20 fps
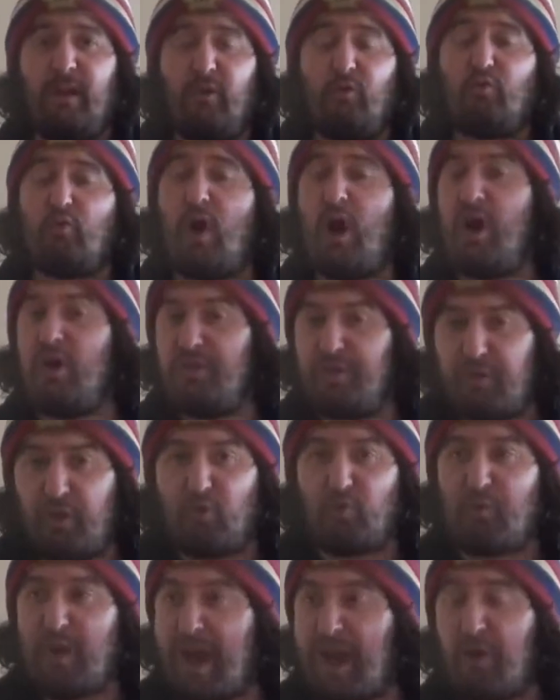Ronda
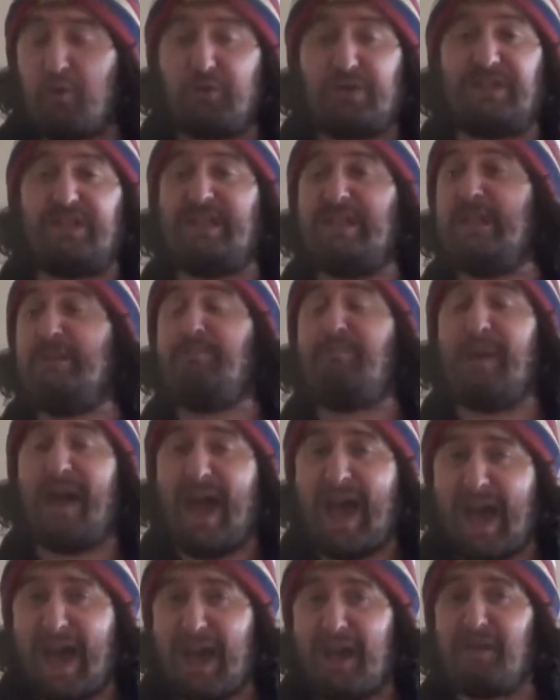Rousey
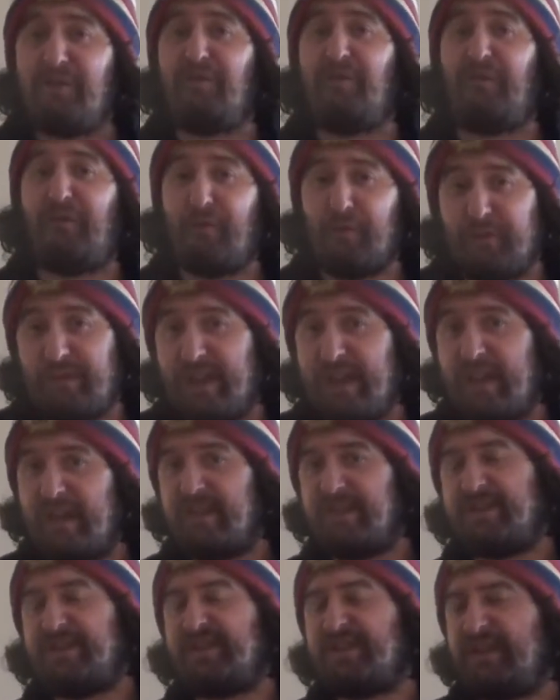bad for
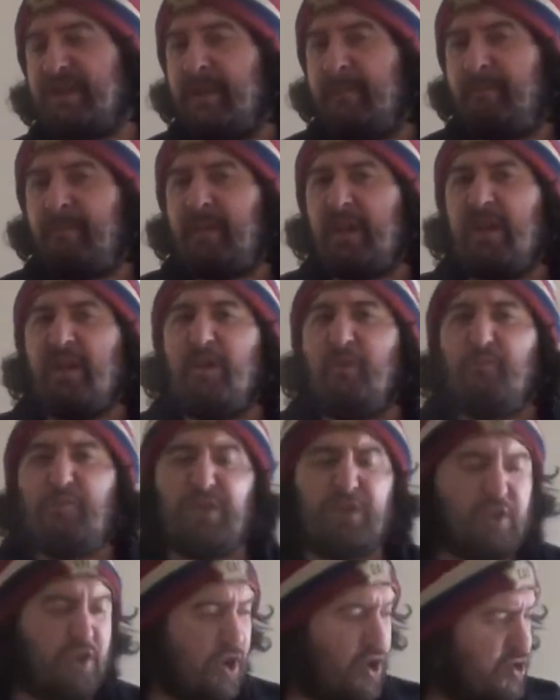this
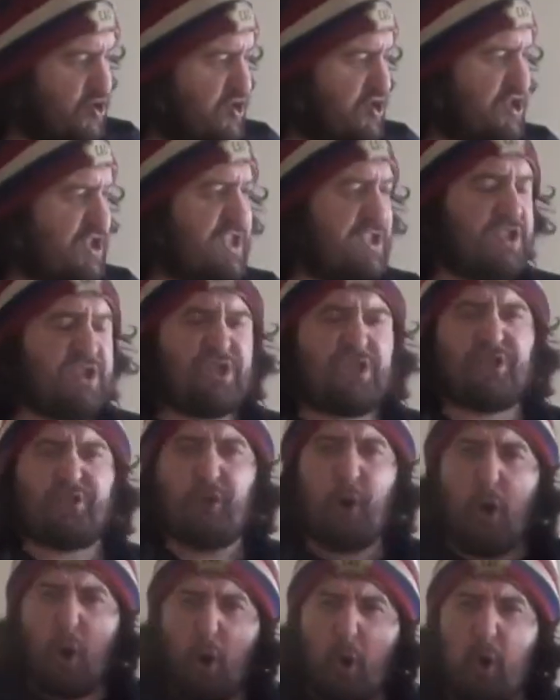because she
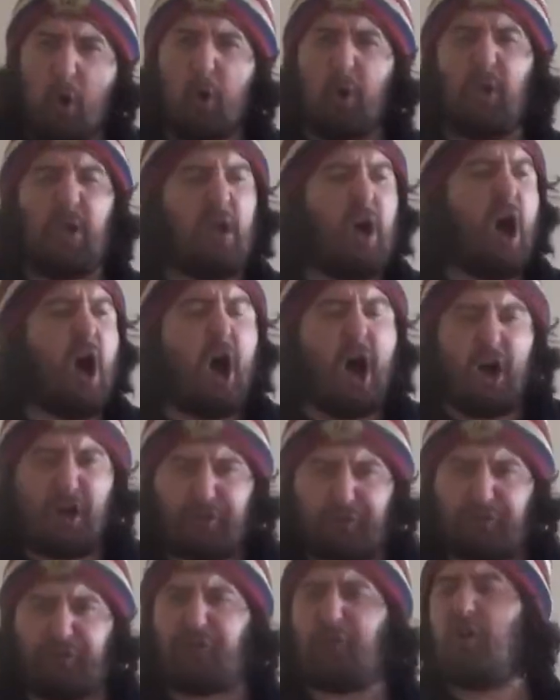stole
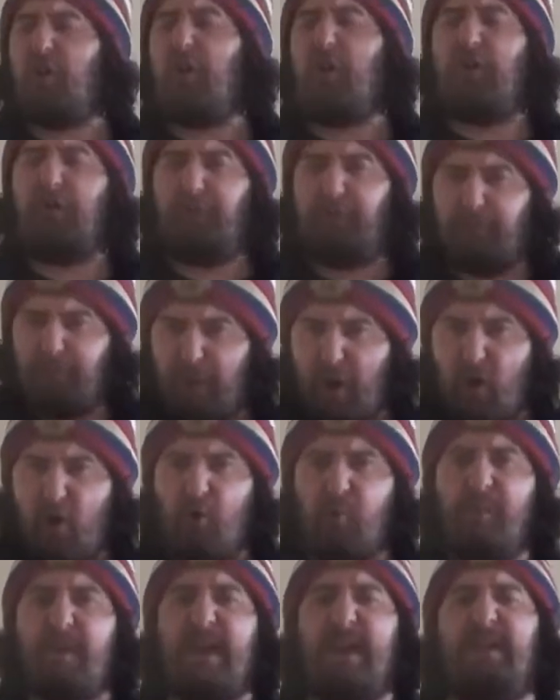Asuka's
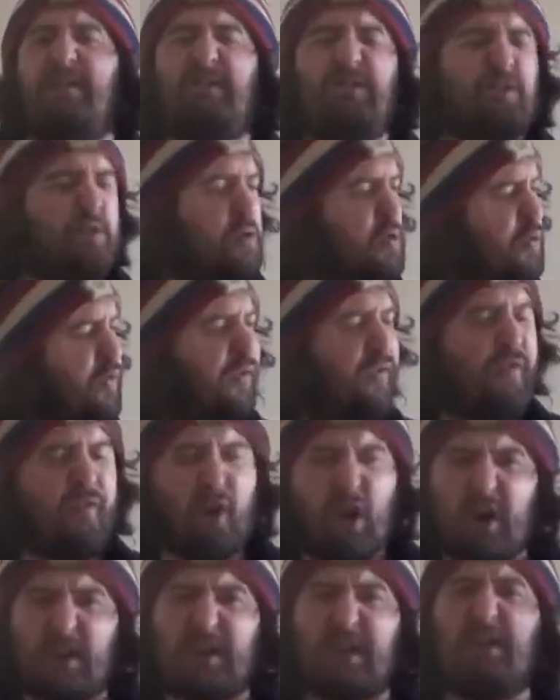moment. You
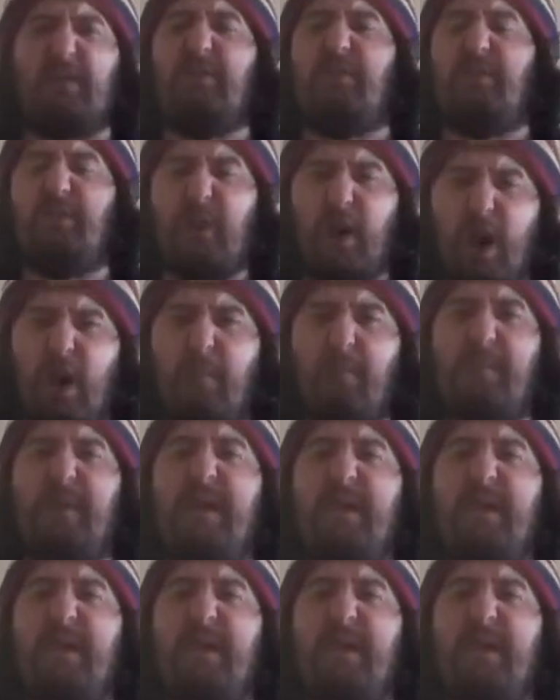fucking dumb,